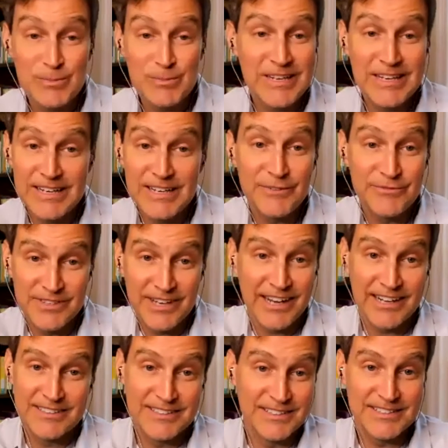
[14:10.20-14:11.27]
speaking of
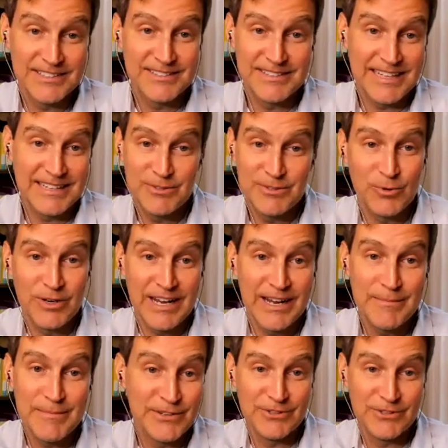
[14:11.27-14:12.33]
sex, since that's what
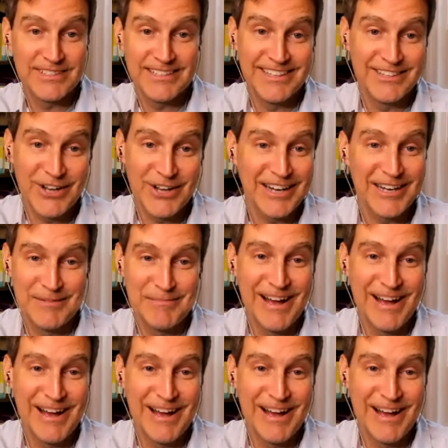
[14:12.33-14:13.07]
I'm interested in talking